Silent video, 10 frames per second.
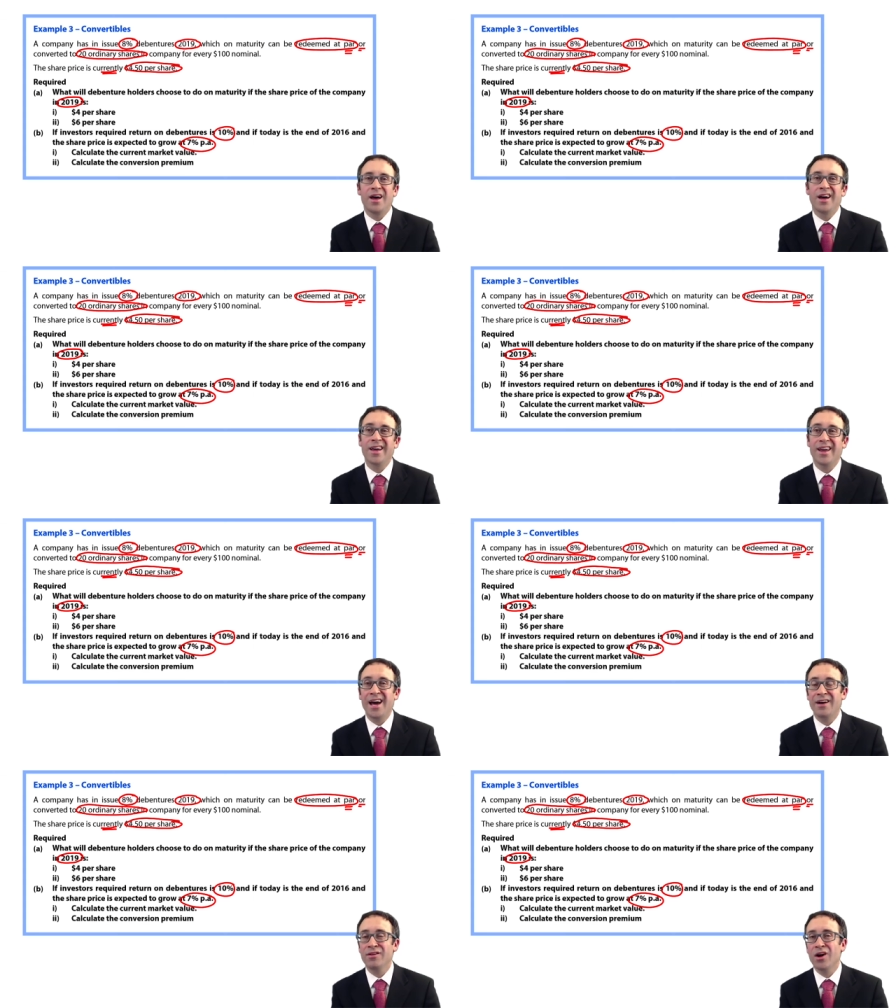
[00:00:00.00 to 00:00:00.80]
again
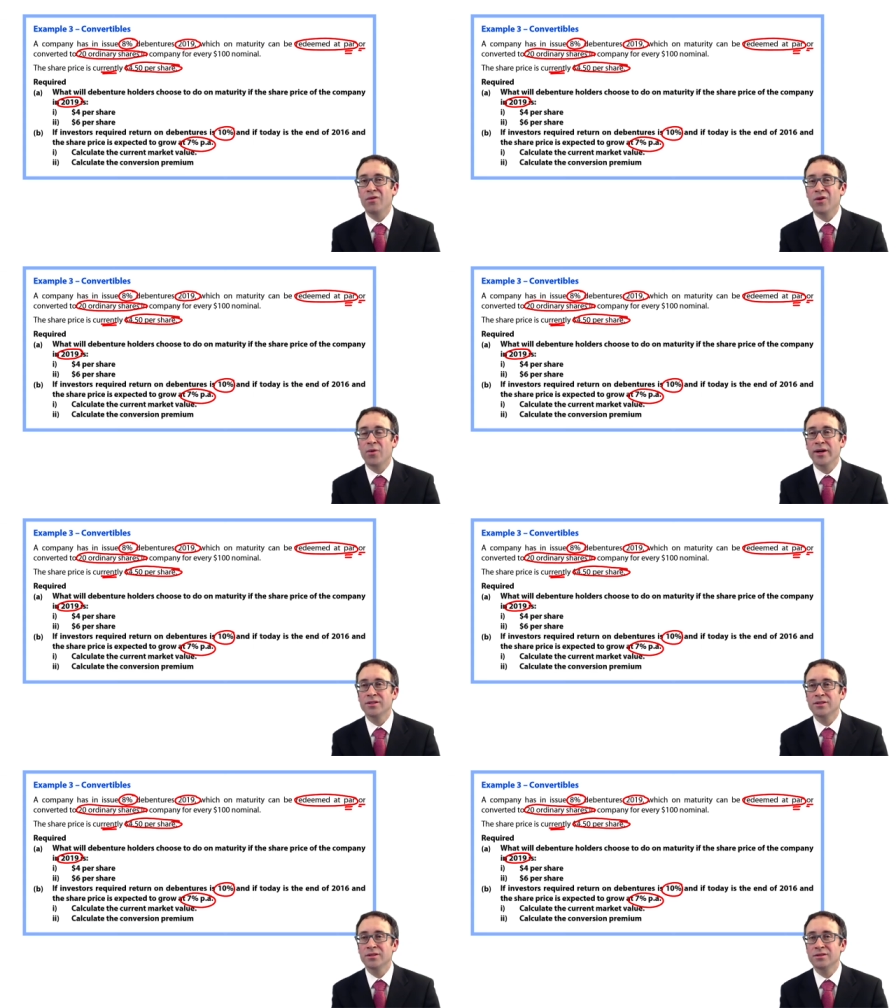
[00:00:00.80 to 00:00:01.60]
have a go at the
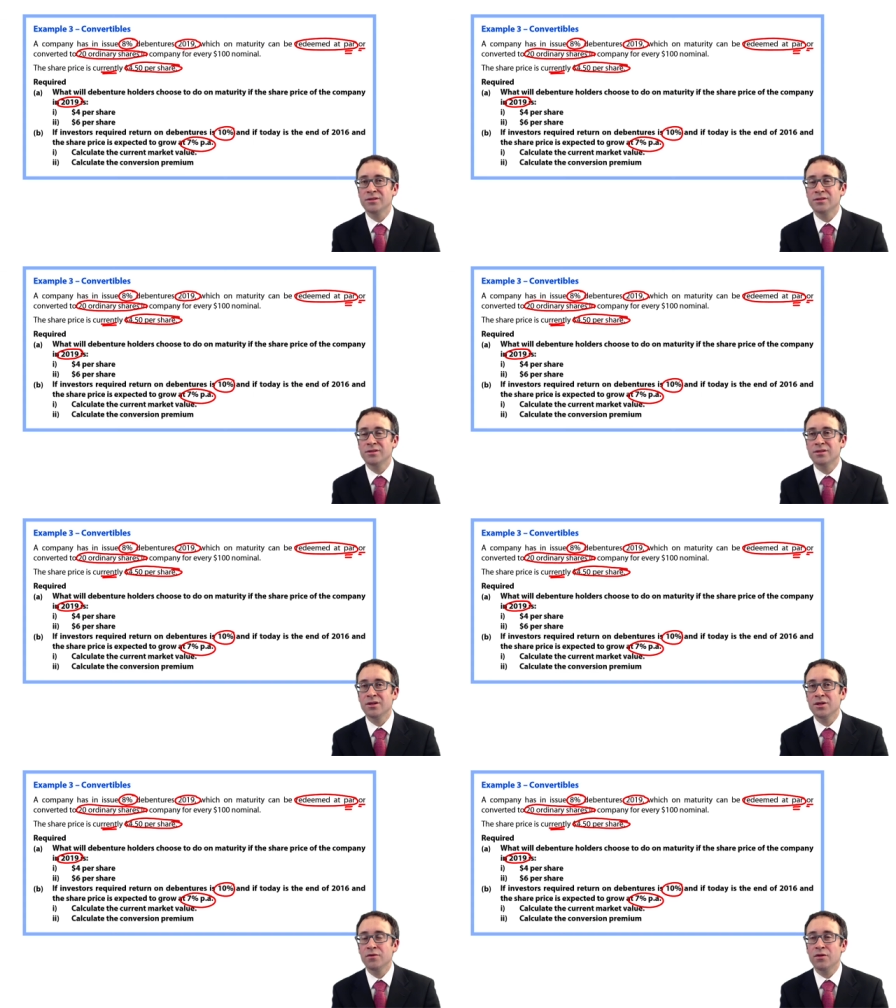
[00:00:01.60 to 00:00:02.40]
questions
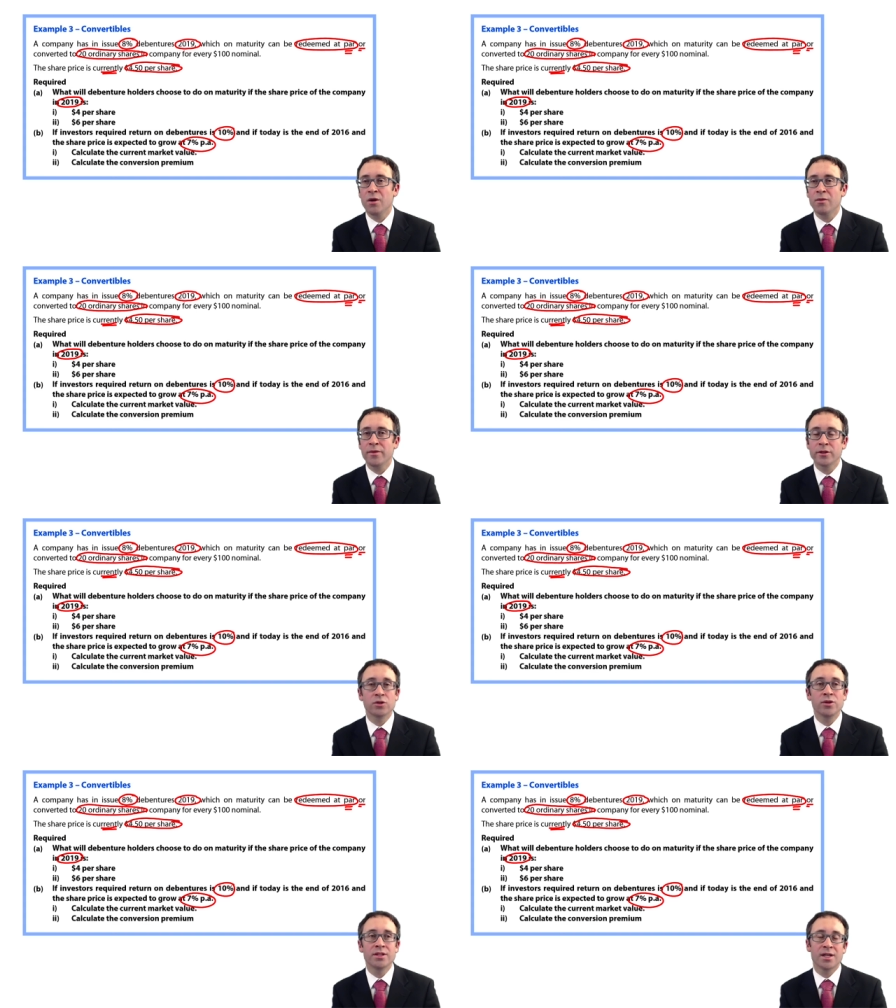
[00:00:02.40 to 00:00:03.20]
that you've got within the
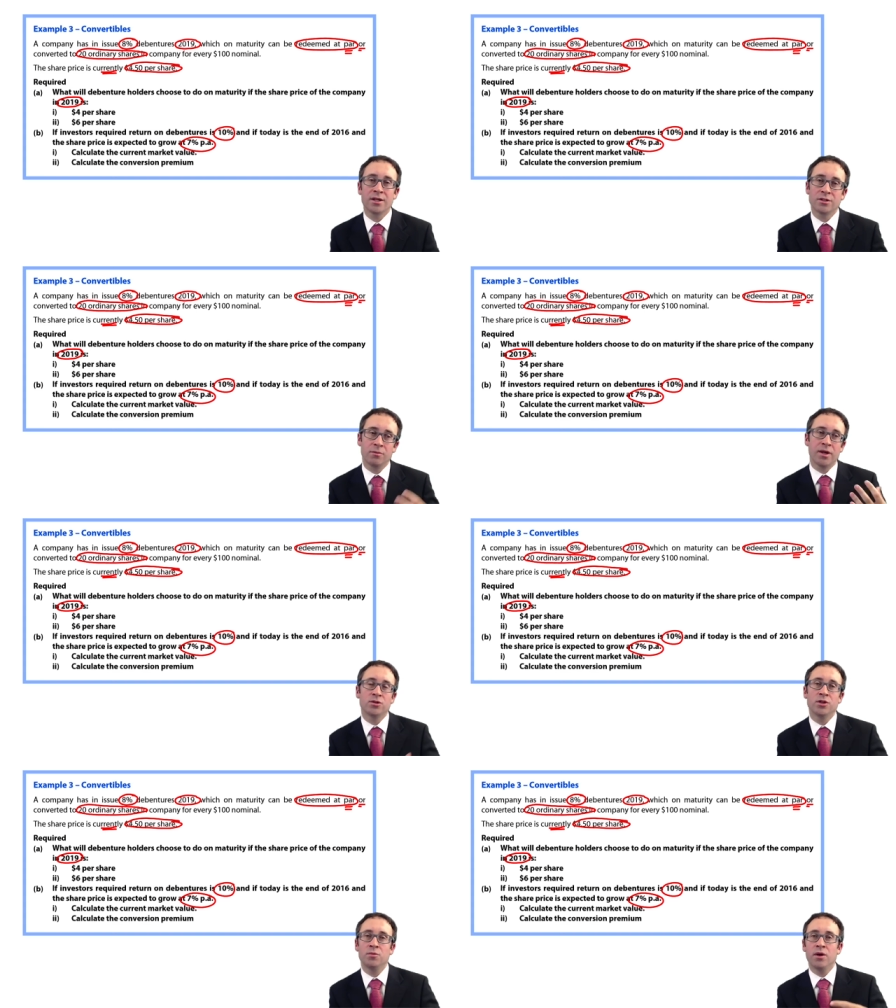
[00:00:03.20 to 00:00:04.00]
study text so make
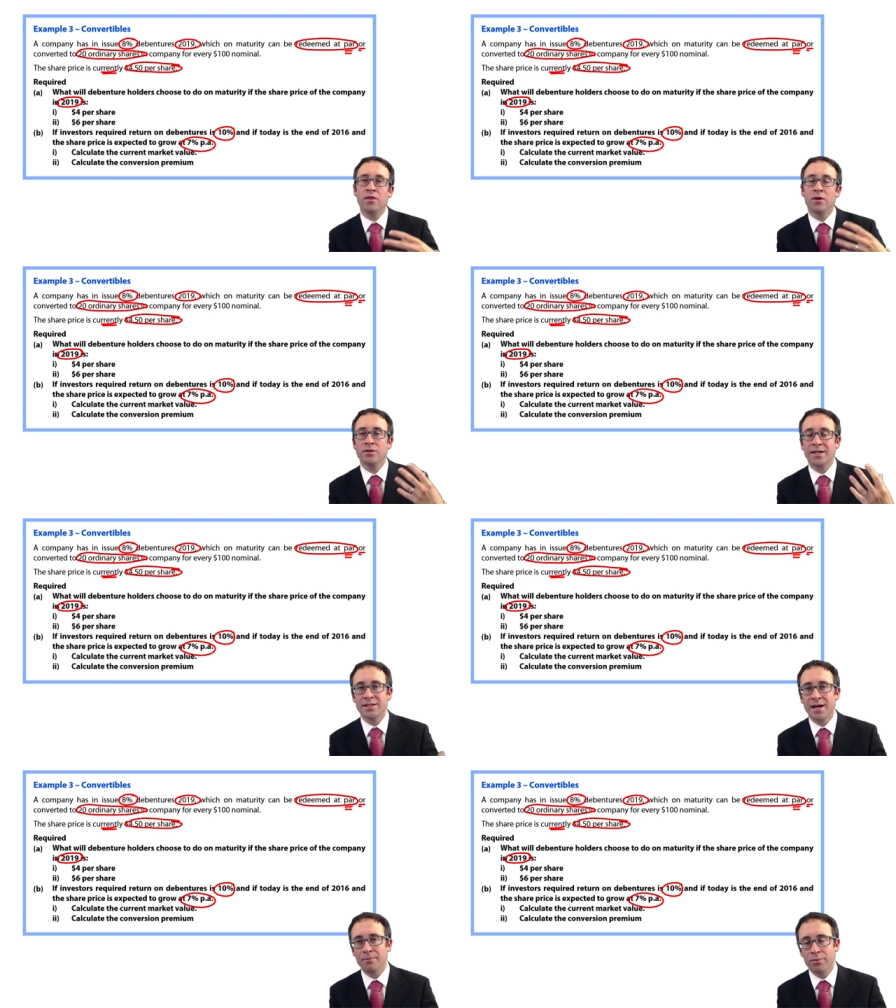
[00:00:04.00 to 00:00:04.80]
sure you work those
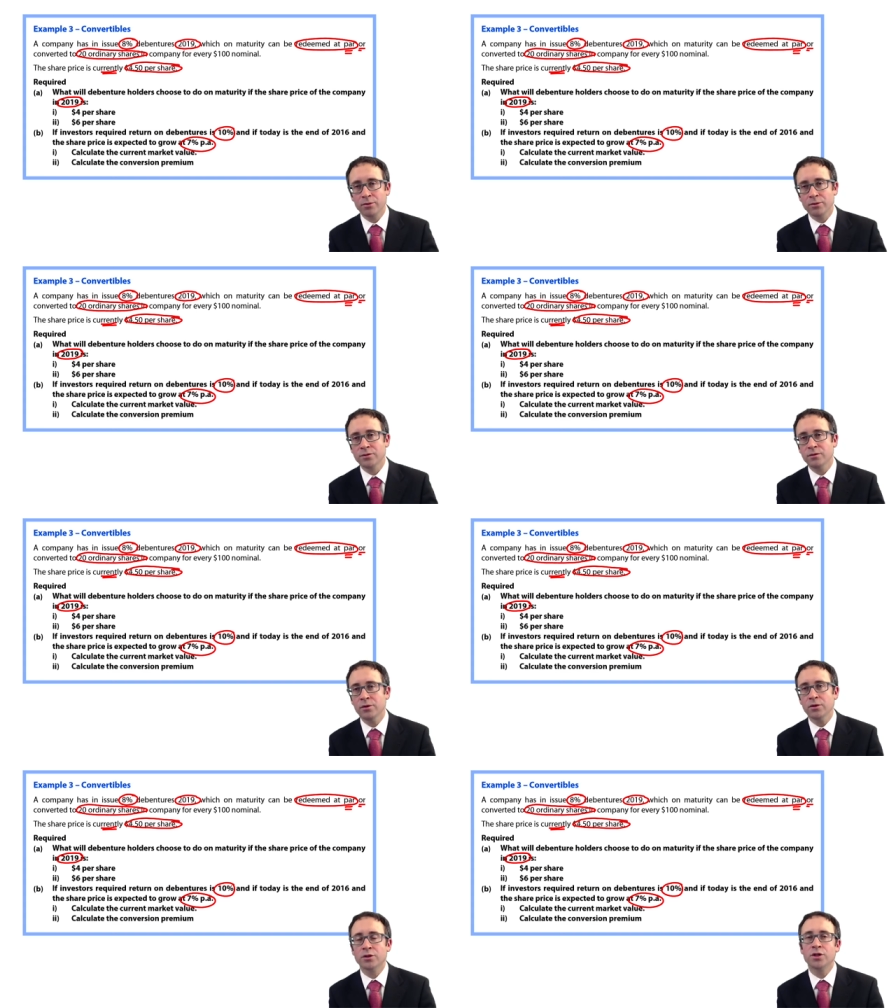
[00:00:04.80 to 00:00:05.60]
examples
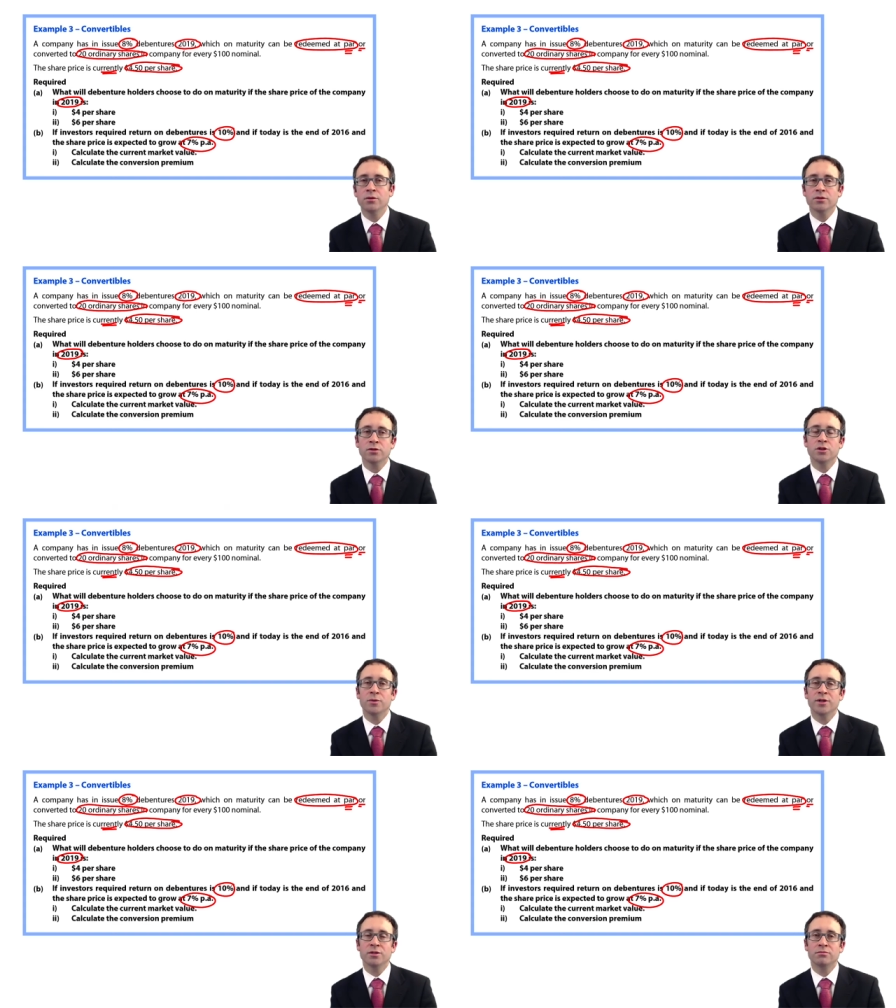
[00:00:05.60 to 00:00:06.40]
from your chosen
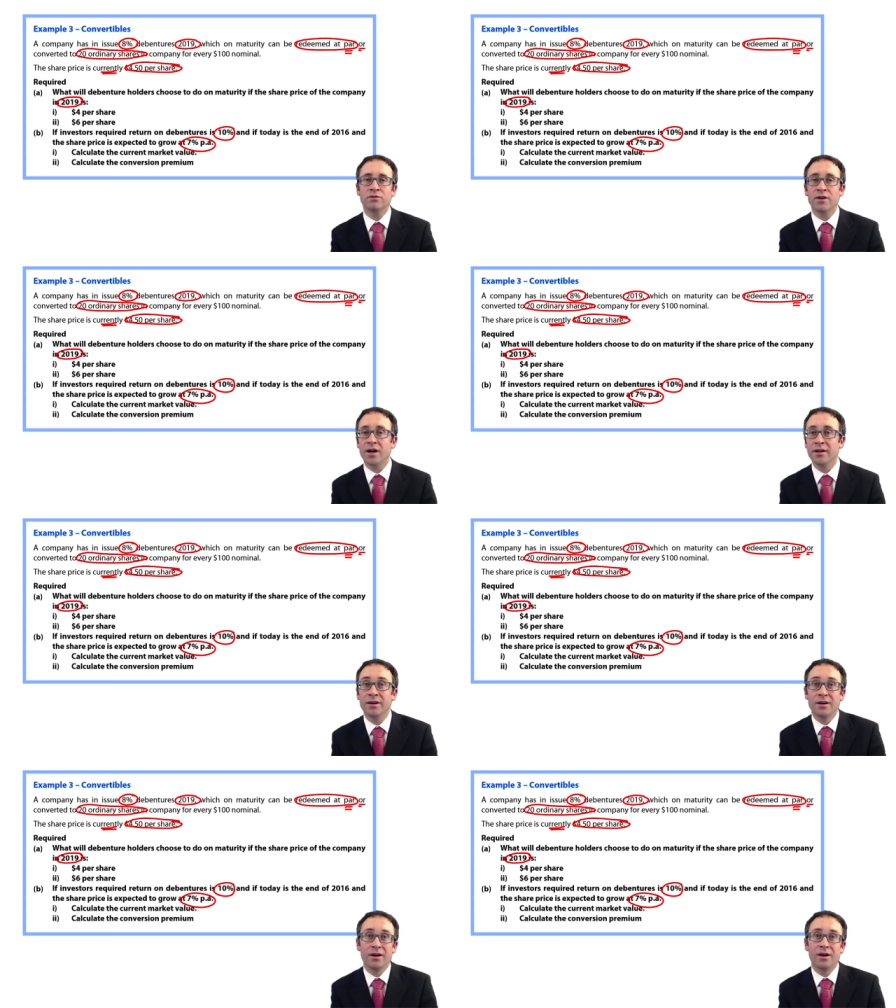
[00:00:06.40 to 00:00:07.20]
tuition provider